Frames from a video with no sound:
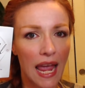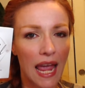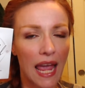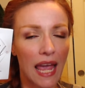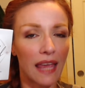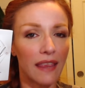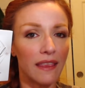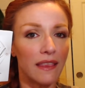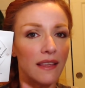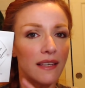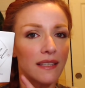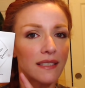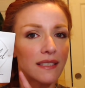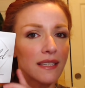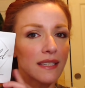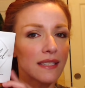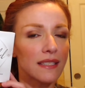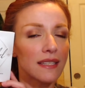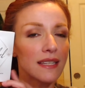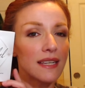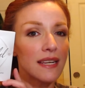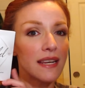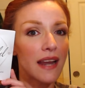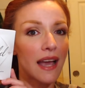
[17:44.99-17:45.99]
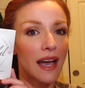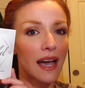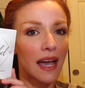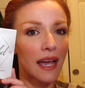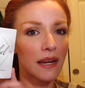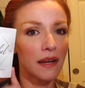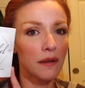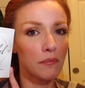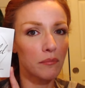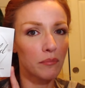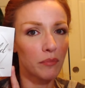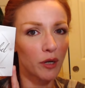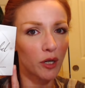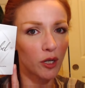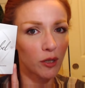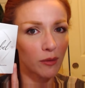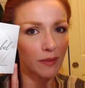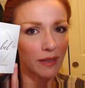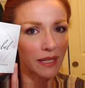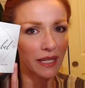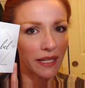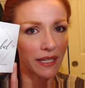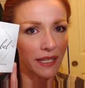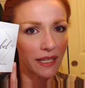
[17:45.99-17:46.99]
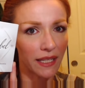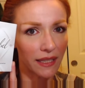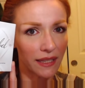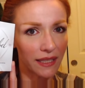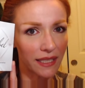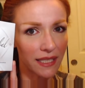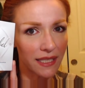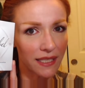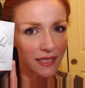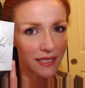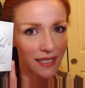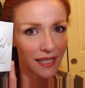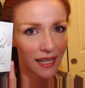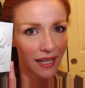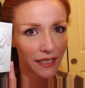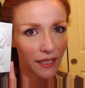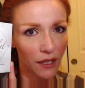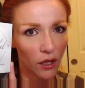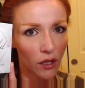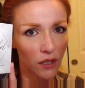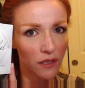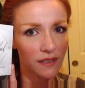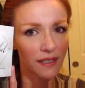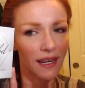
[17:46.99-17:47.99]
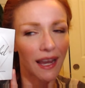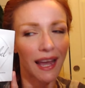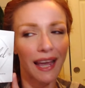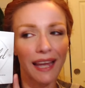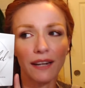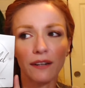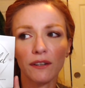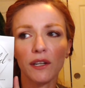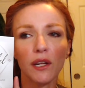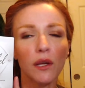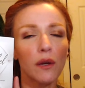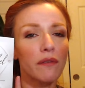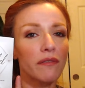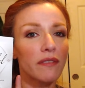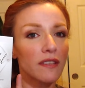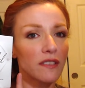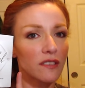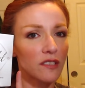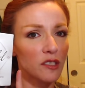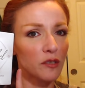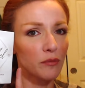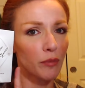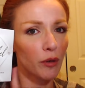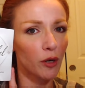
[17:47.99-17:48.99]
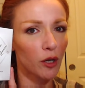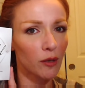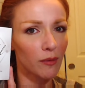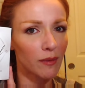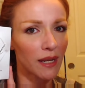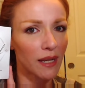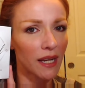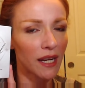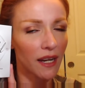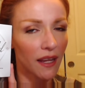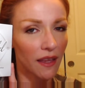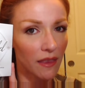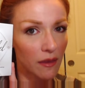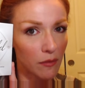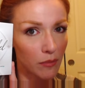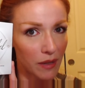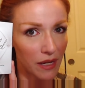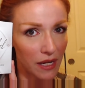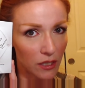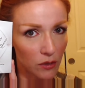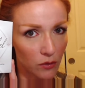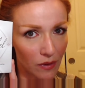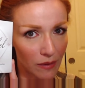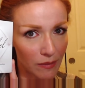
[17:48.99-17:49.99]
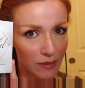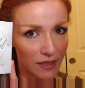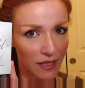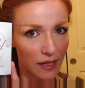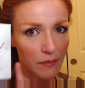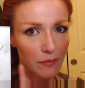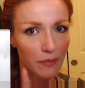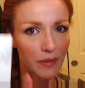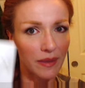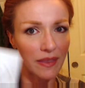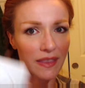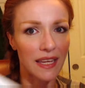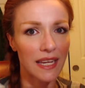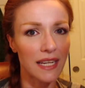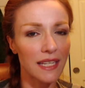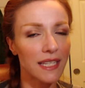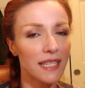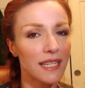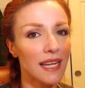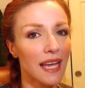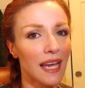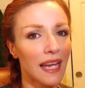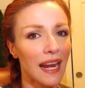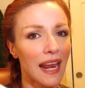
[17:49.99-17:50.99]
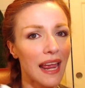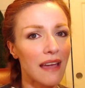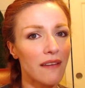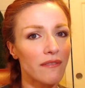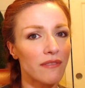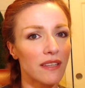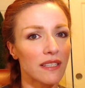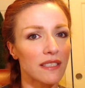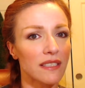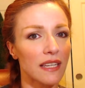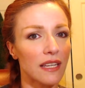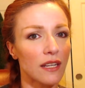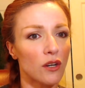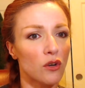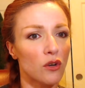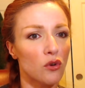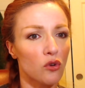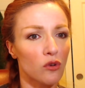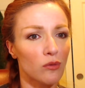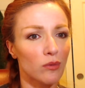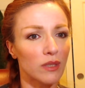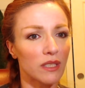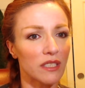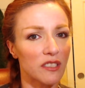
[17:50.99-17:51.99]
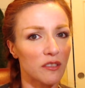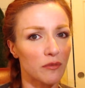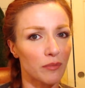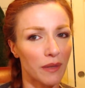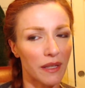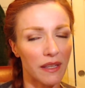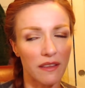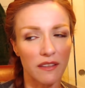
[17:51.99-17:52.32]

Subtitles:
And this is not permanent, at least not at Ulta. I don't know if this is permanent on the BH website, but they did not have this in a normal display.